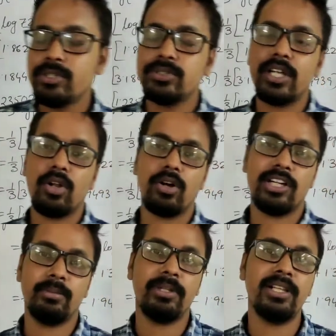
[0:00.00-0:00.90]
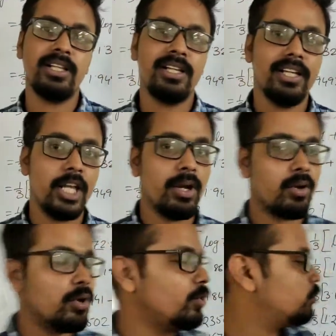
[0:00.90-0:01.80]
to use the log table, you
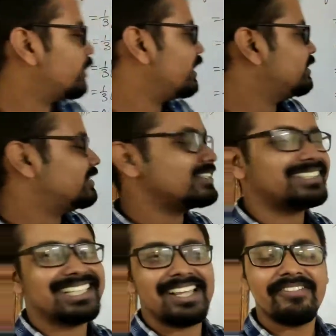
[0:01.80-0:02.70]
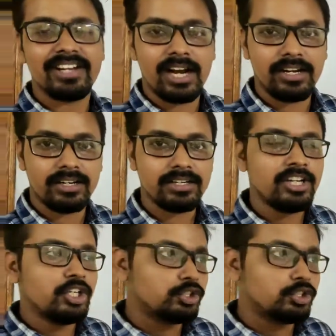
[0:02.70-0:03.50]
are going to get this even harder.